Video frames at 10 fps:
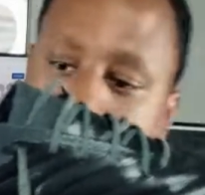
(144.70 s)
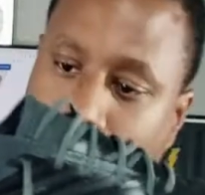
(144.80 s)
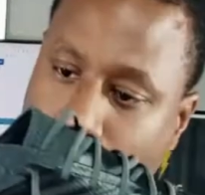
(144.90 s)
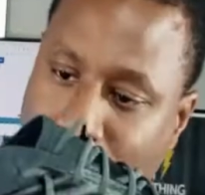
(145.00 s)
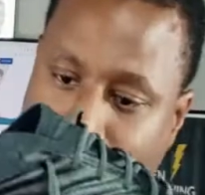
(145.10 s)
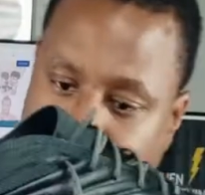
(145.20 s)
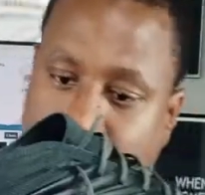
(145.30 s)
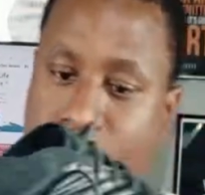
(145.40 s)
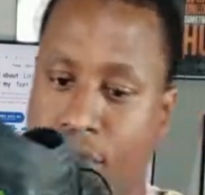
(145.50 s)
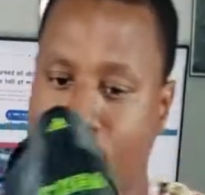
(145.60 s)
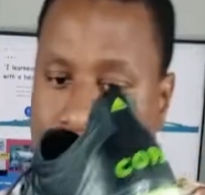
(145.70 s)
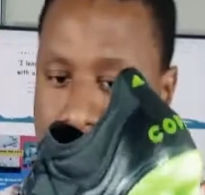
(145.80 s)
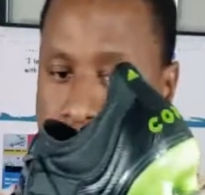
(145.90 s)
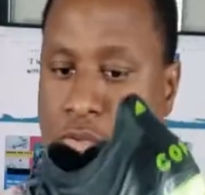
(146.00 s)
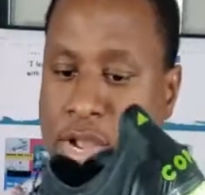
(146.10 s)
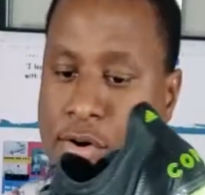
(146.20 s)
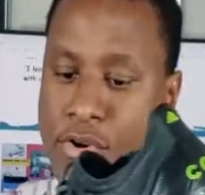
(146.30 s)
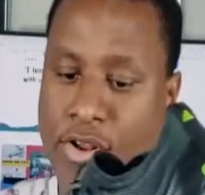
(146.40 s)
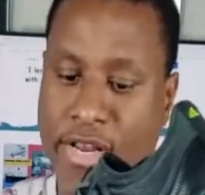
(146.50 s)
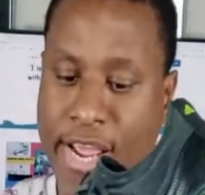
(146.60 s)
colorway. I really love the black colorway going
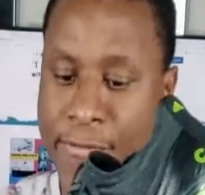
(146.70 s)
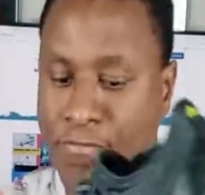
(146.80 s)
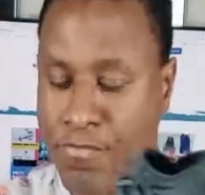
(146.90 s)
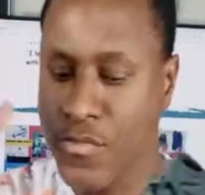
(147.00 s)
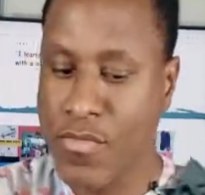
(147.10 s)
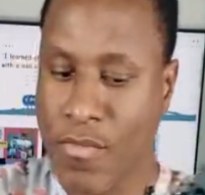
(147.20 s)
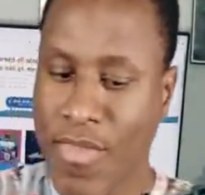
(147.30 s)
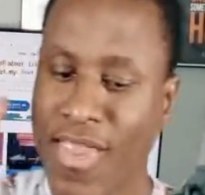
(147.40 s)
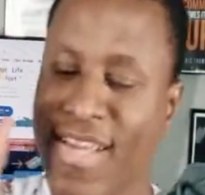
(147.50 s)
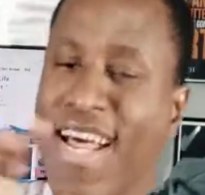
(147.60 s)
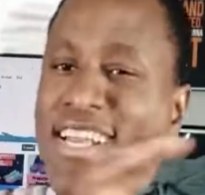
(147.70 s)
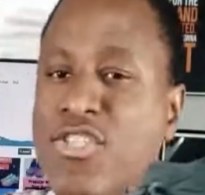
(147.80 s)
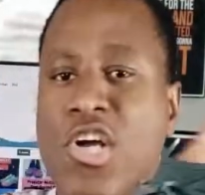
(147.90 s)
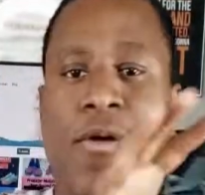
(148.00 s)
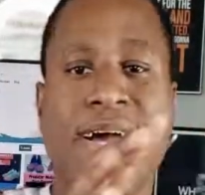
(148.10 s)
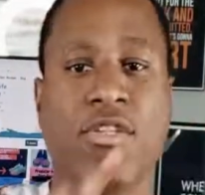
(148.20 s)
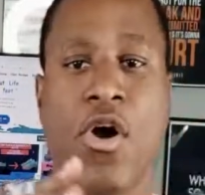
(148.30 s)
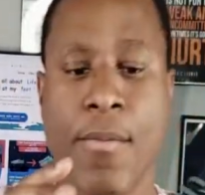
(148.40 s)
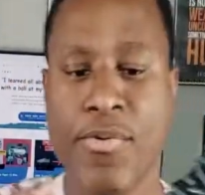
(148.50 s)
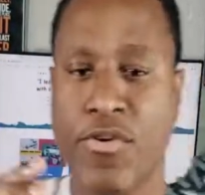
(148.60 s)
on there. Now let's talk about the
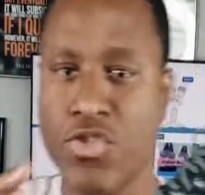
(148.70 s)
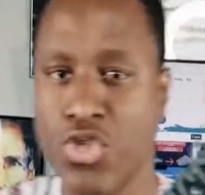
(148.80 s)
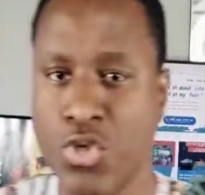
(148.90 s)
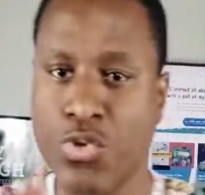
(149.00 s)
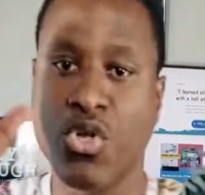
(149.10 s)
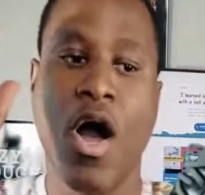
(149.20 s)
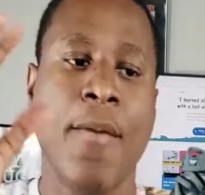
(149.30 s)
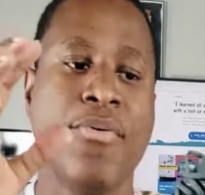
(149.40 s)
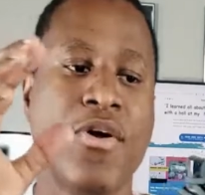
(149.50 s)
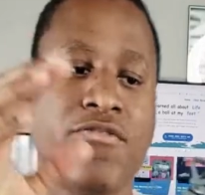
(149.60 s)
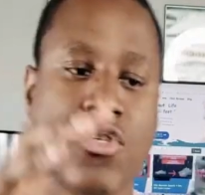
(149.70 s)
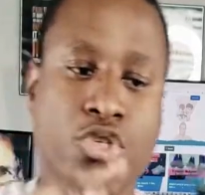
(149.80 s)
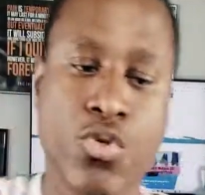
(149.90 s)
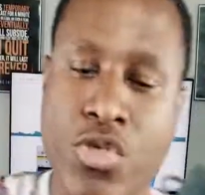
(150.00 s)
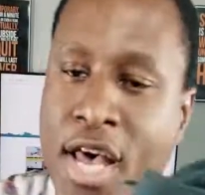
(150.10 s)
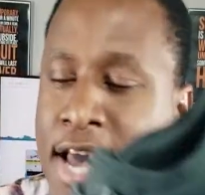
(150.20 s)
upper of the shoes. The upper of the shoes.